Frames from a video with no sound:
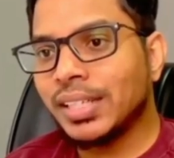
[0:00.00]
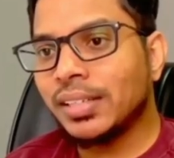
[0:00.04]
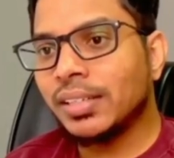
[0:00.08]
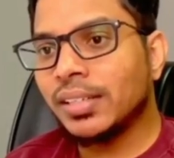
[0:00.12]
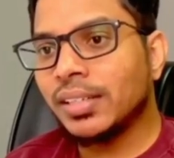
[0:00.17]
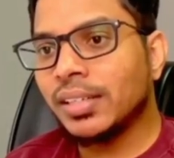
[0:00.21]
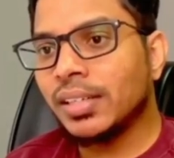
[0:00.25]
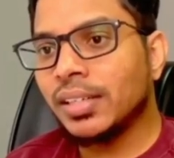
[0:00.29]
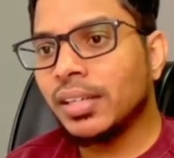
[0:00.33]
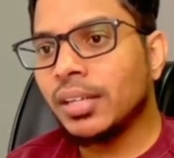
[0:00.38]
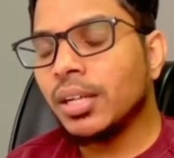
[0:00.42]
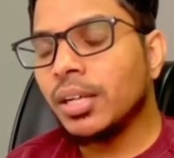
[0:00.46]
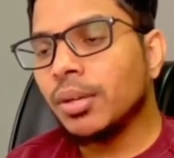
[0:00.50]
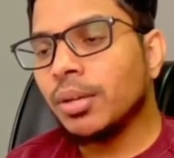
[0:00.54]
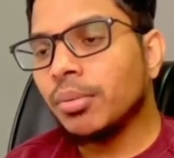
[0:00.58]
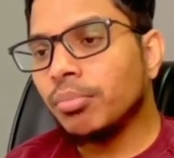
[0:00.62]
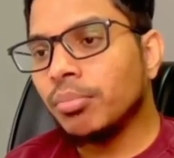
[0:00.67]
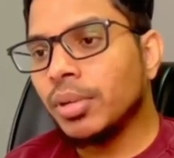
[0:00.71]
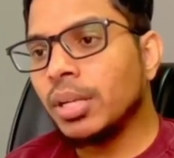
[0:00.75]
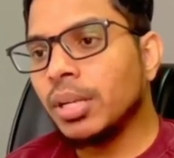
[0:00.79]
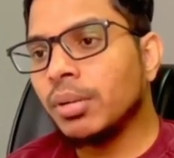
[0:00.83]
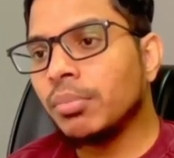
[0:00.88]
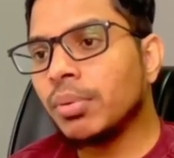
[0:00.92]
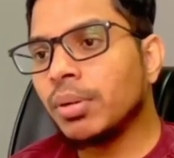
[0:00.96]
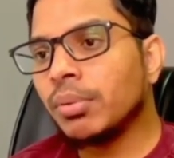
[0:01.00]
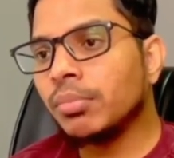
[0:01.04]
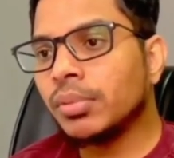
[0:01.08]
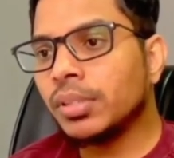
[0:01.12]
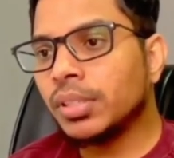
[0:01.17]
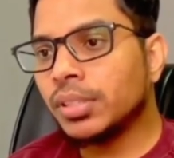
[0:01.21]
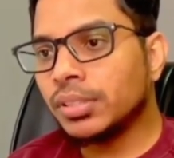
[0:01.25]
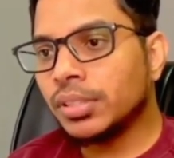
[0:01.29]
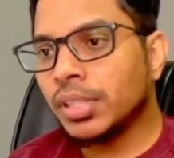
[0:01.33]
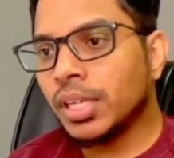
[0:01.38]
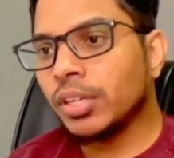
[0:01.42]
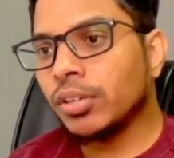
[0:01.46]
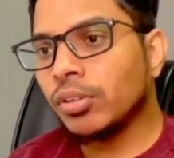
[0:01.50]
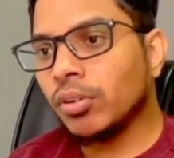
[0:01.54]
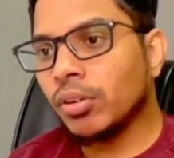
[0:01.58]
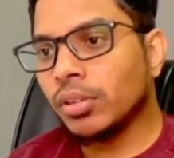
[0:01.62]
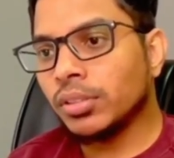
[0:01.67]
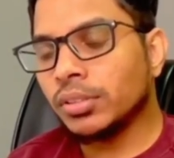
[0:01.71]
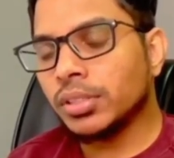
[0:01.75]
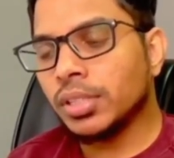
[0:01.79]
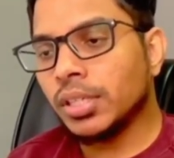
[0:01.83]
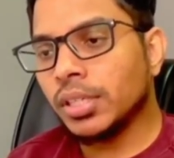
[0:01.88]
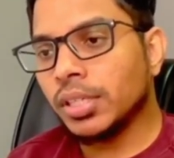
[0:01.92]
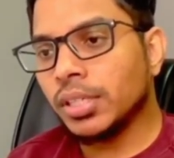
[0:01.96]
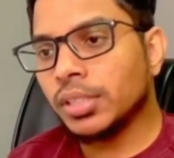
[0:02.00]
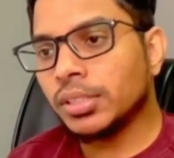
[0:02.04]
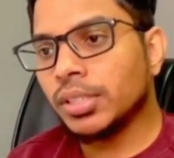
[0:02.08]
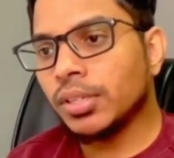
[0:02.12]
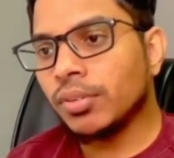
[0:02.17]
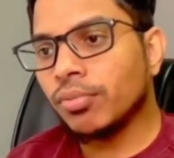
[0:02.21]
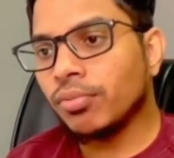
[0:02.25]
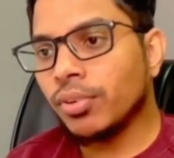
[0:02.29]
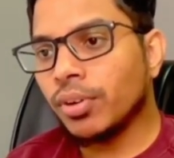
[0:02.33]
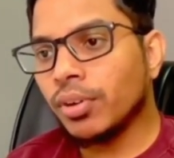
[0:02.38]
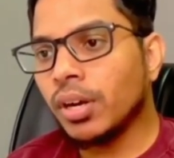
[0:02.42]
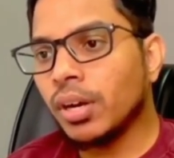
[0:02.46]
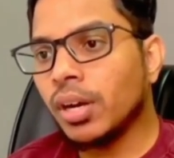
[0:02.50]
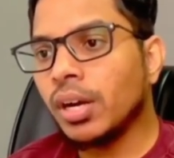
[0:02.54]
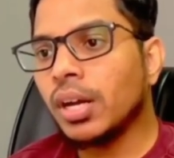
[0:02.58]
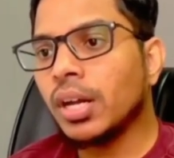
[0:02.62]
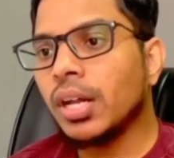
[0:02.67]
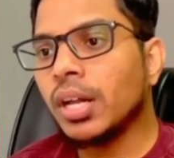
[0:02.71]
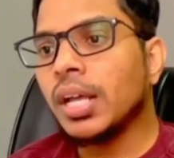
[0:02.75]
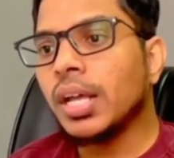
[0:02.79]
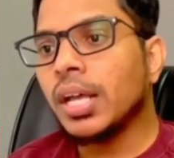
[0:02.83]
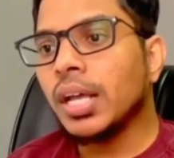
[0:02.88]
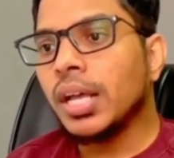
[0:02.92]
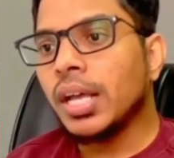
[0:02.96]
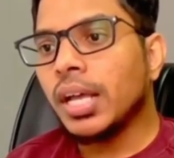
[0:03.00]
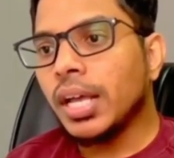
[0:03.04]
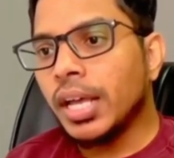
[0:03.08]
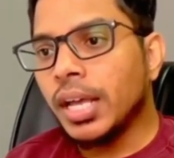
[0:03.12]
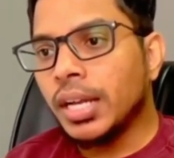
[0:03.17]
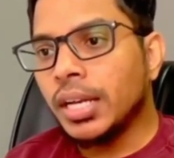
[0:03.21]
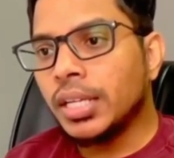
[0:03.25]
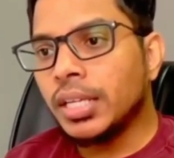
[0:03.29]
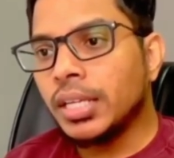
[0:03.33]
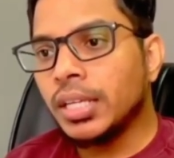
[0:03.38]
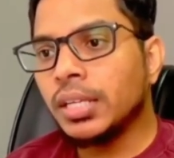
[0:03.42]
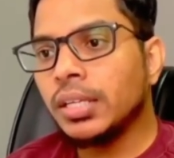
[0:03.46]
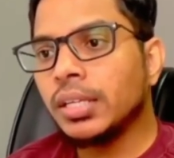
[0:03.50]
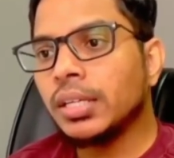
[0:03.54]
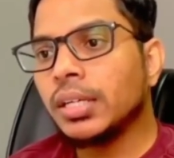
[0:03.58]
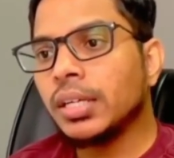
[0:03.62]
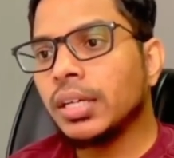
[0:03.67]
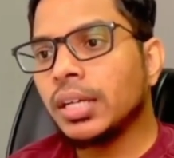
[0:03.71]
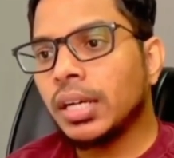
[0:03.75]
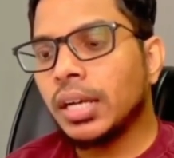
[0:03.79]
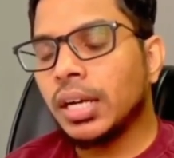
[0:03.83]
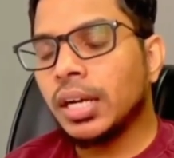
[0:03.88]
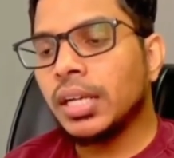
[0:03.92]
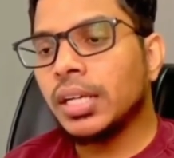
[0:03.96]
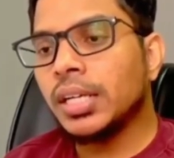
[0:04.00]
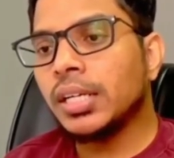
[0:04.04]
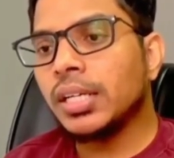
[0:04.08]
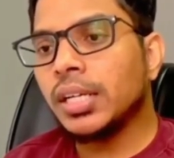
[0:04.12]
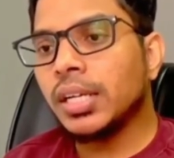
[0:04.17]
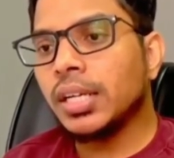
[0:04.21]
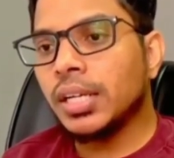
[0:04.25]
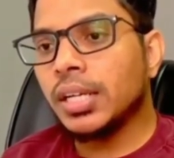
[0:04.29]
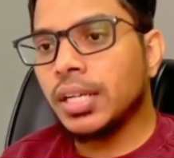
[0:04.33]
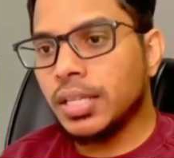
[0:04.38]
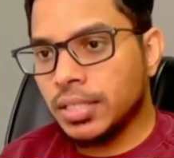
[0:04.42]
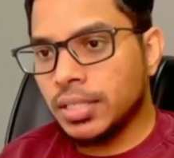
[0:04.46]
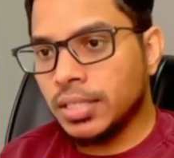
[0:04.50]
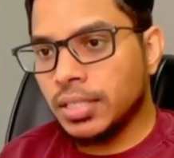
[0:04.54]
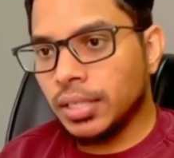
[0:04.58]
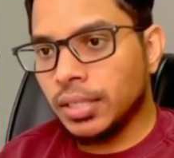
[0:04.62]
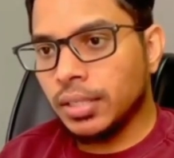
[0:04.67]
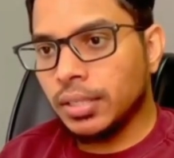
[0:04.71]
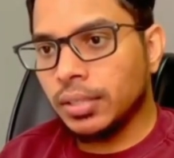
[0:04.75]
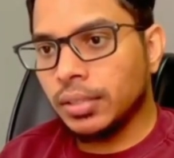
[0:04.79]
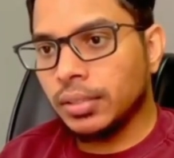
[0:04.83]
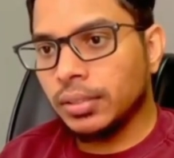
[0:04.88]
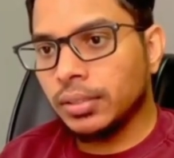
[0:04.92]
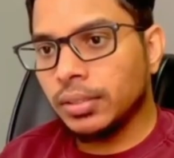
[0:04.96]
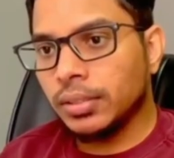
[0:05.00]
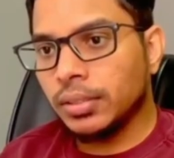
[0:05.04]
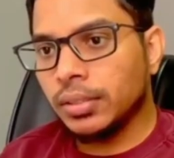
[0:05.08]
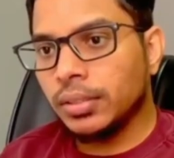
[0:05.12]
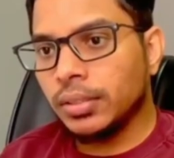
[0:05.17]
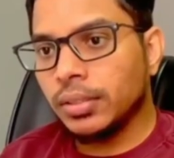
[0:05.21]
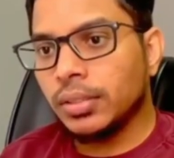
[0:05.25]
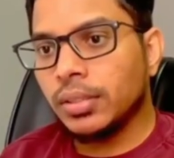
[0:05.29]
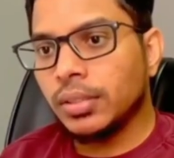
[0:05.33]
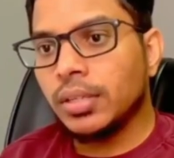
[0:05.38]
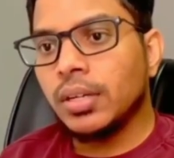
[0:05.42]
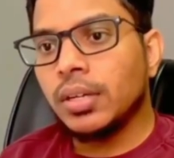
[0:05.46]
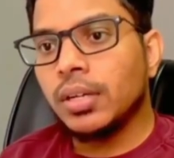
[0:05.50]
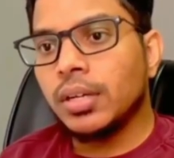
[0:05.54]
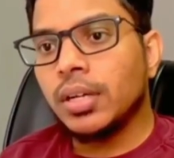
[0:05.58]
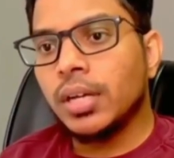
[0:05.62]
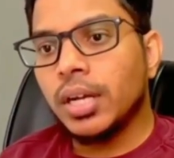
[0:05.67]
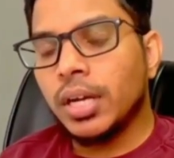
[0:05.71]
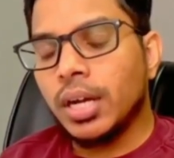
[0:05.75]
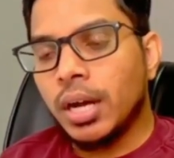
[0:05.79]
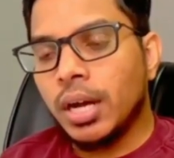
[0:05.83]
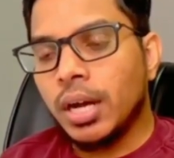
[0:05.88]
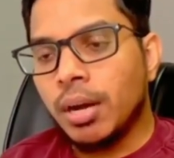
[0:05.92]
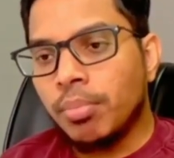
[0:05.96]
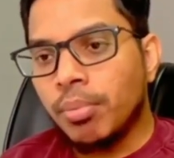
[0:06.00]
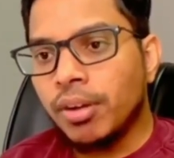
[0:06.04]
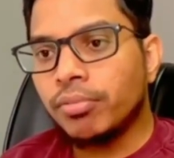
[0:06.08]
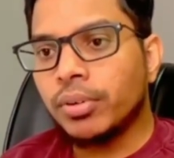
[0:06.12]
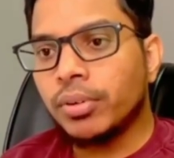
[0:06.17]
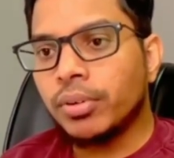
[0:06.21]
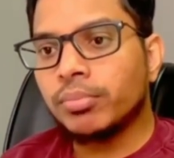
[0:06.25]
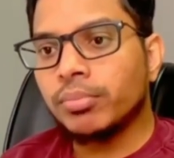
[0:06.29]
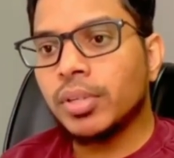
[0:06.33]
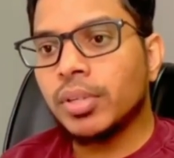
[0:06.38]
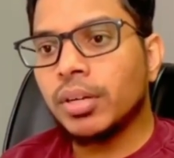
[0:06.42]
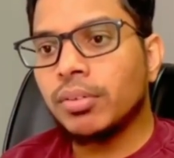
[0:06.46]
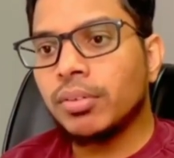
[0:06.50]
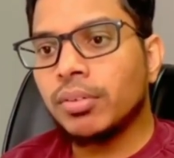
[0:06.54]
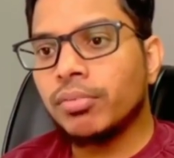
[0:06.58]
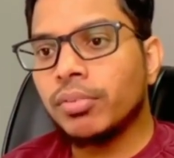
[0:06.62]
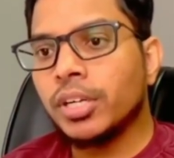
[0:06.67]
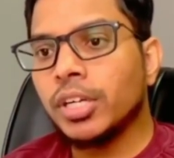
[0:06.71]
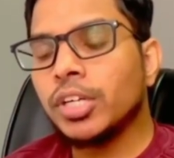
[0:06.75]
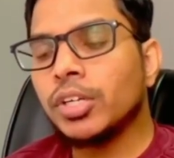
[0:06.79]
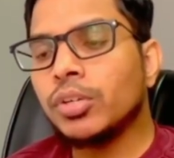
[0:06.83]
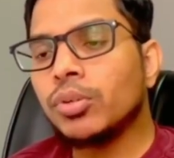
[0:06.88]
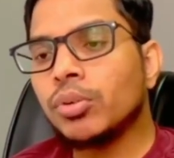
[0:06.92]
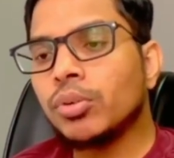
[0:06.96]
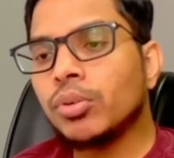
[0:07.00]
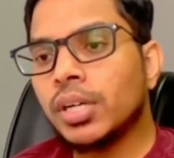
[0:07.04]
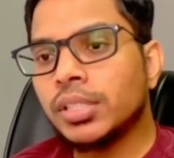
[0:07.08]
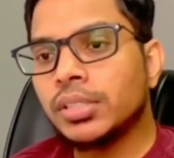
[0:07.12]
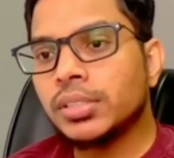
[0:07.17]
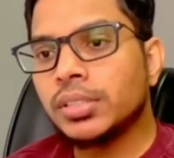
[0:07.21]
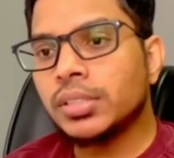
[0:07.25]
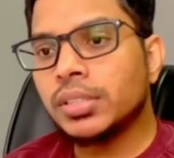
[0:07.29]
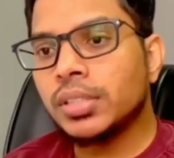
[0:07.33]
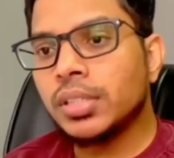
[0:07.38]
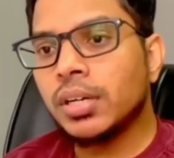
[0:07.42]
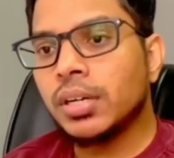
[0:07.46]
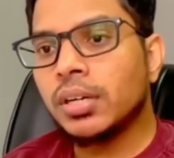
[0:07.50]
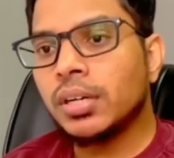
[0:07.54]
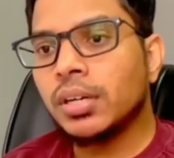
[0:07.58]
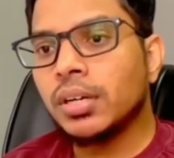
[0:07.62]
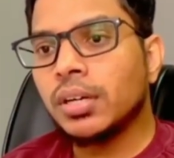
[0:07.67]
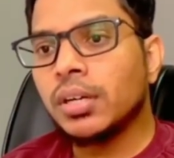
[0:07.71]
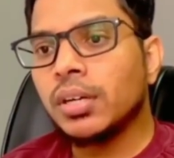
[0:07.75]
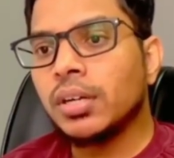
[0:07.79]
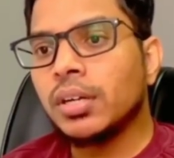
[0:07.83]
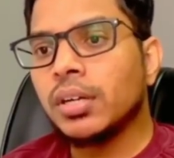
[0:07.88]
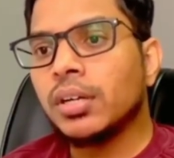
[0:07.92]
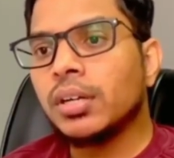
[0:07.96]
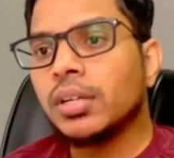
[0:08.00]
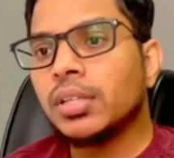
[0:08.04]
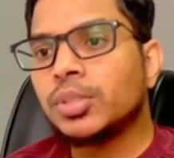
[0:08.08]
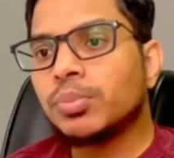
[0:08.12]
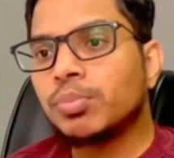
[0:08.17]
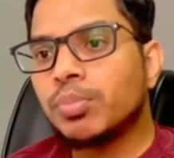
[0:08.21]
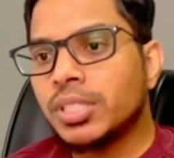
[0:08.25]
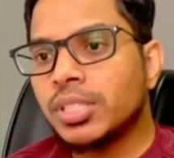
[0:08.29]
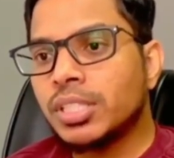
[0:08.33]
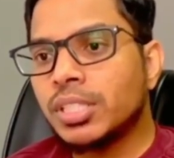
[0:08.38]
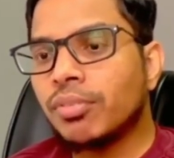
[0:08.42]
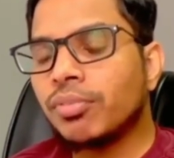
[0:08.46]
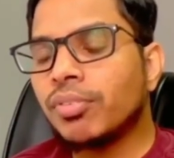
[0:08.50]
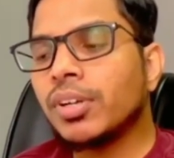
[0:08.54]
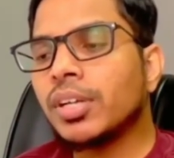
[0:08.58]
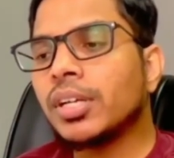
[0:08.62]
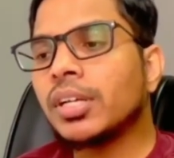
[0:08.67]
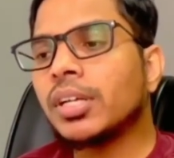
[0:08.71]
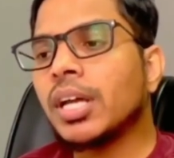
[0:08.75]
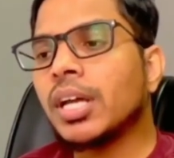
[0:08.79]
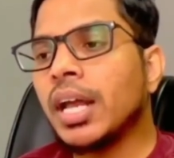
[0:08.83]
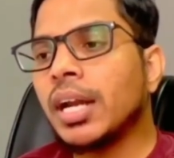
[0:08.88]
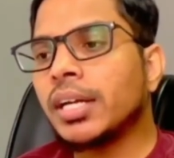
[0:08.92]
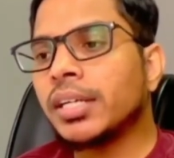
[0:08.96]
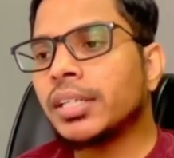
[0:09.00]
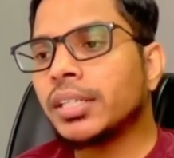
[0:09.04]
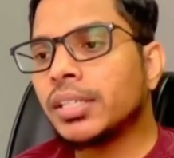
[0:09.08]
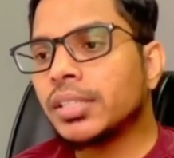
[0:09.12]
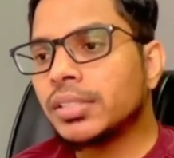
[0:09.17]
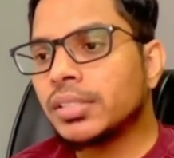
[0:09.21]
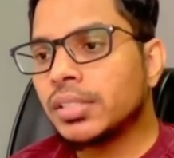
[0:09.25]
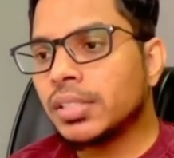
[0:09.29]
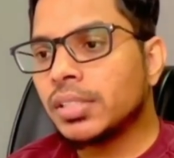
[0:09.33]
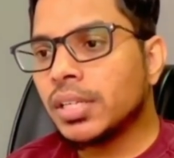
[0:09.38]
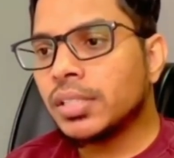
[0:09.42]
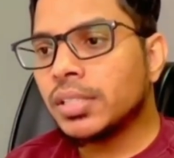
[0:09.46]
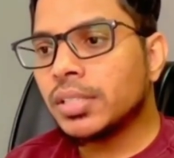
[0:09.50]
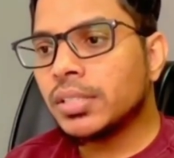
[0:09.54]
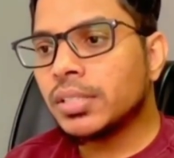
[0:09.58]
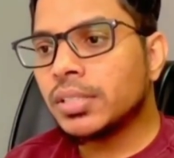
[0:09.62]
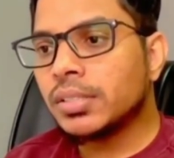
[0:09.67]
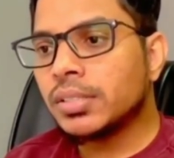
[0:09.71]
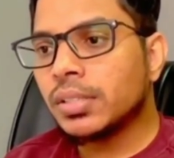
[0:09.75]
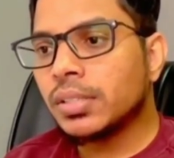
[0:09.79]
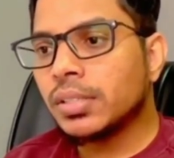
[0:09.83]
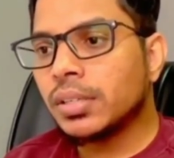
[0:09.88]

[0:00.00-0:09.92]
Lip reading: the minimum design concentration for any clean agent. Apart from that, we need to consider specific characteristics